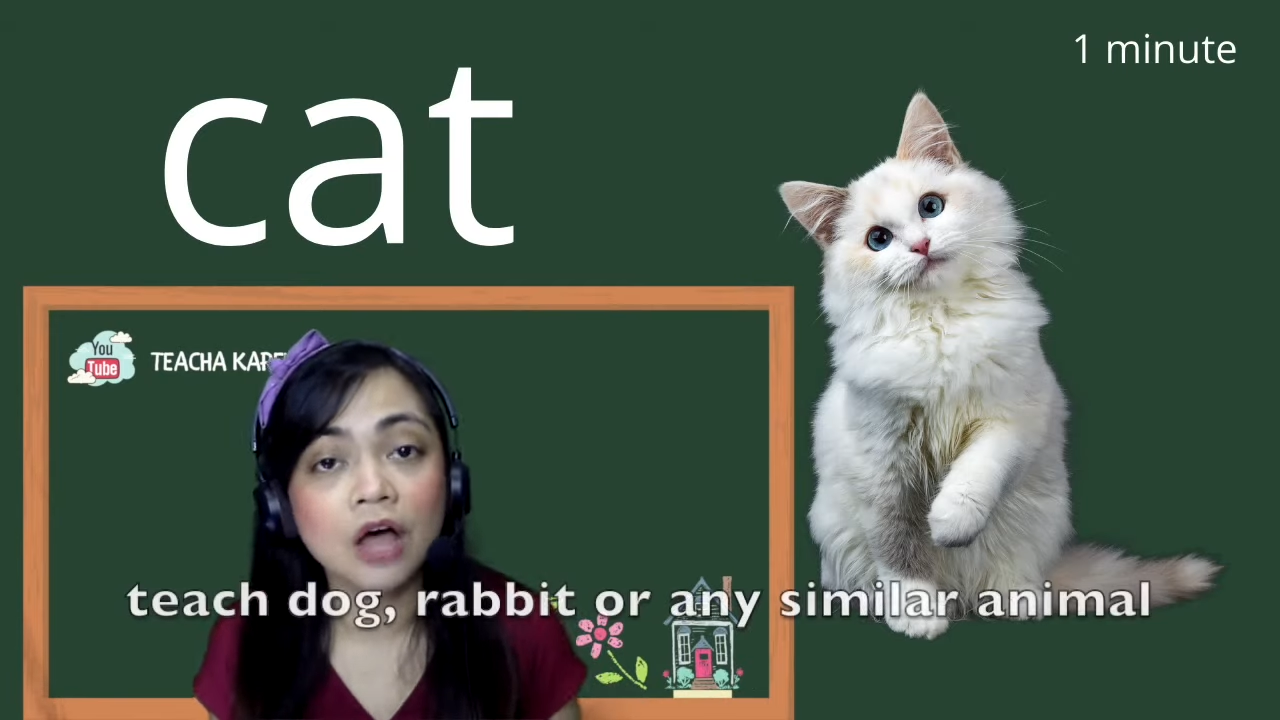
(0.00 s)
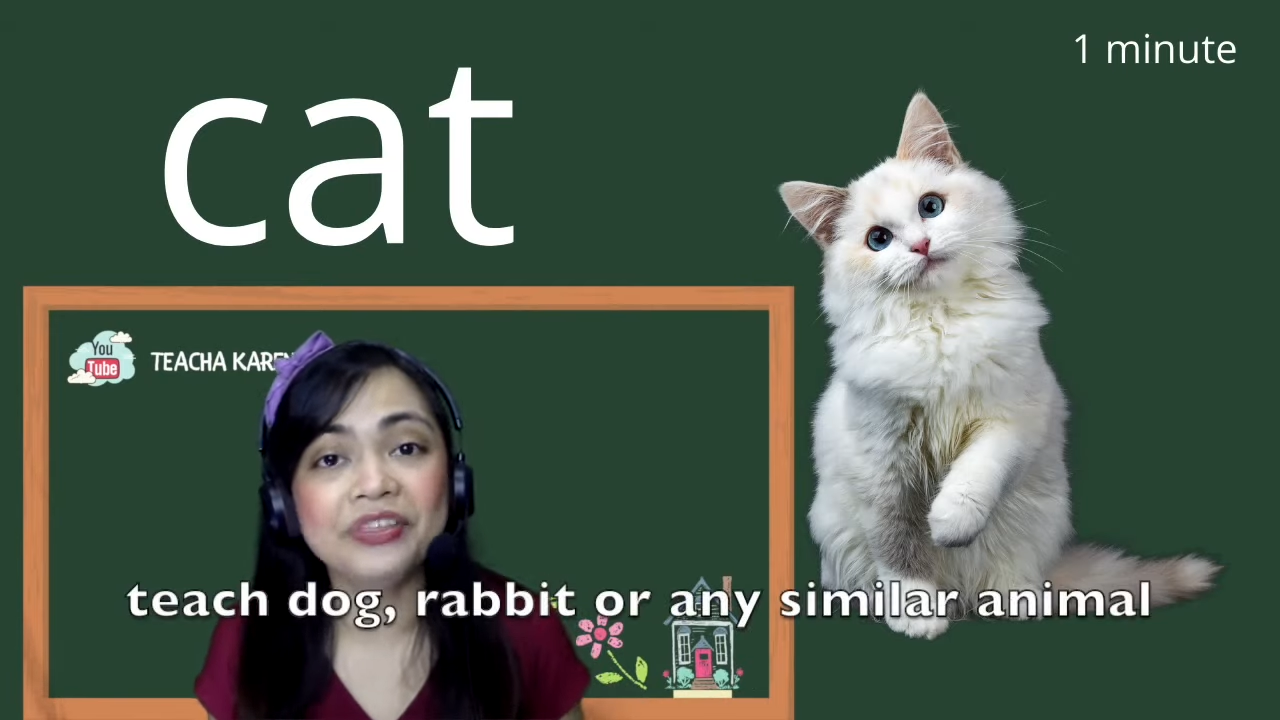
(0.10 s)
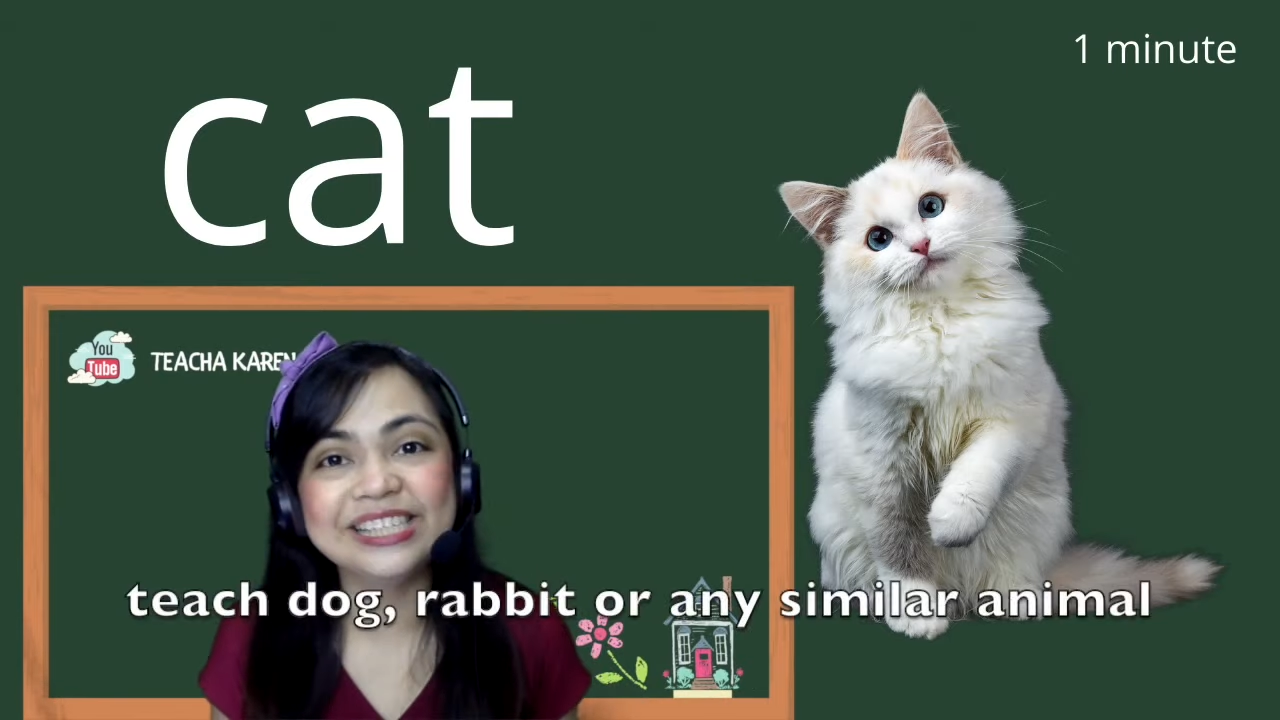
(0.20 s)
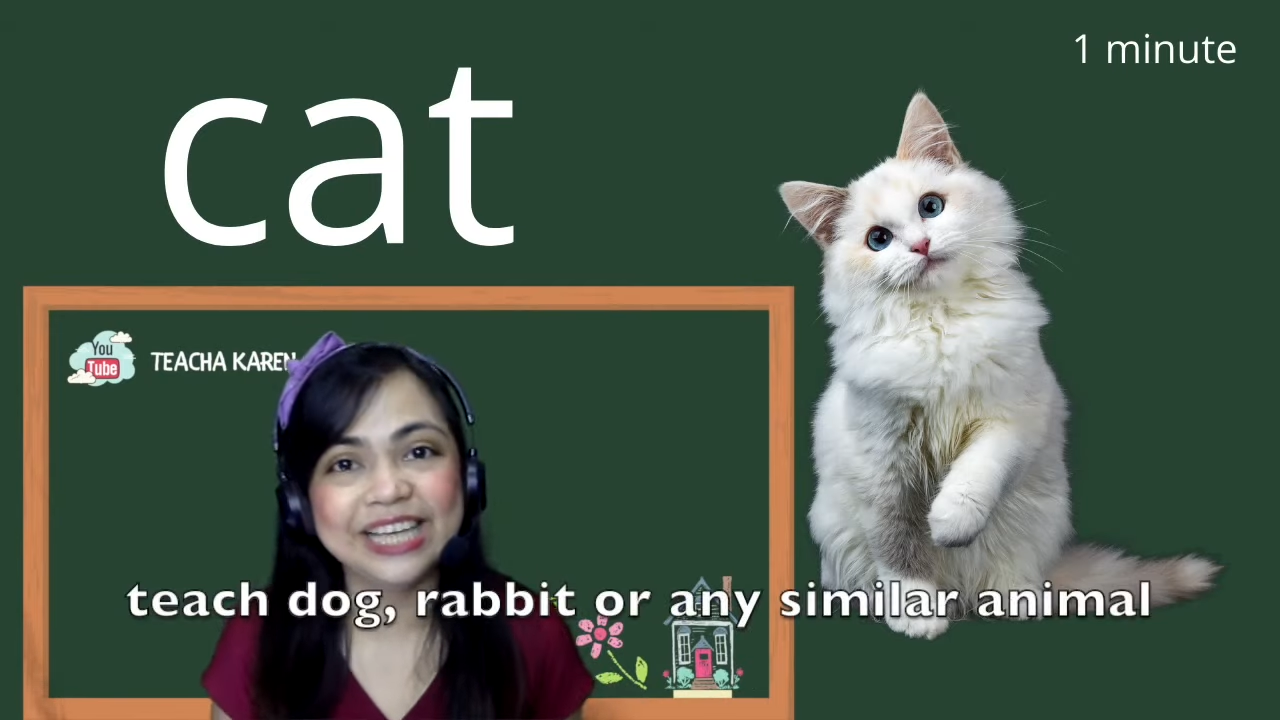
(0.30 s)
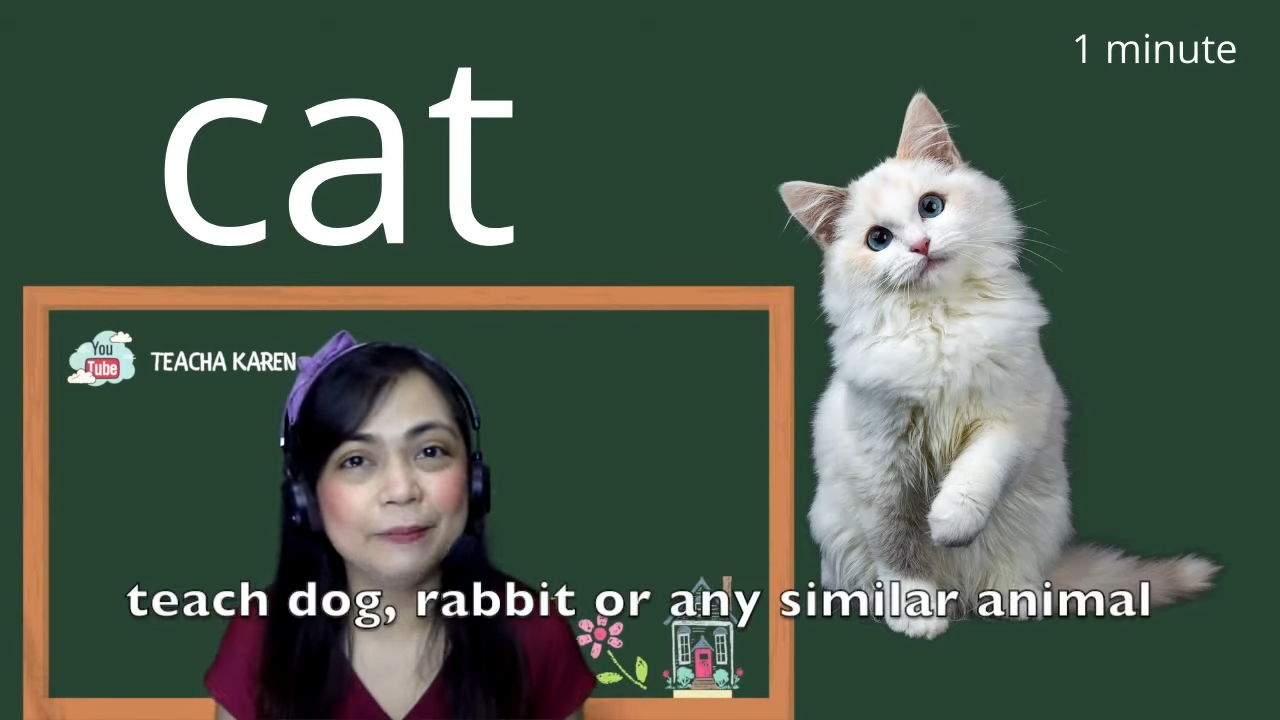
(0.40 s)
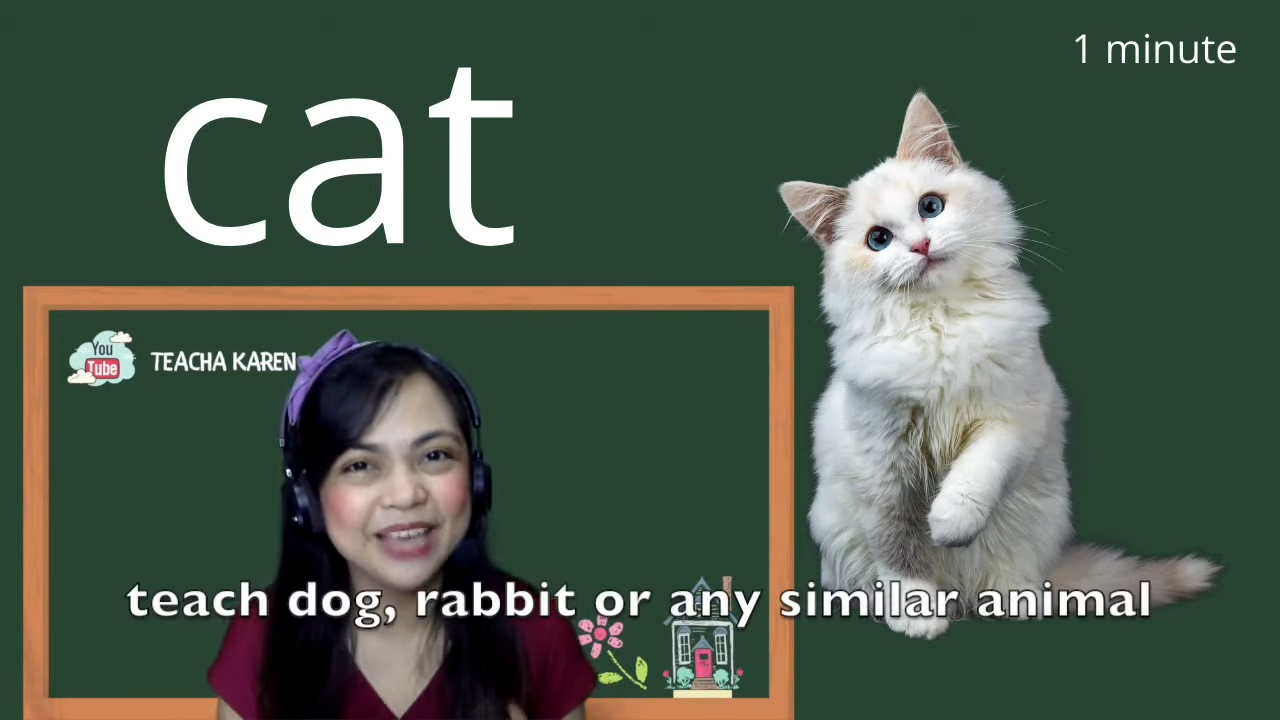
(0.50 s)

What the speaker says: on the same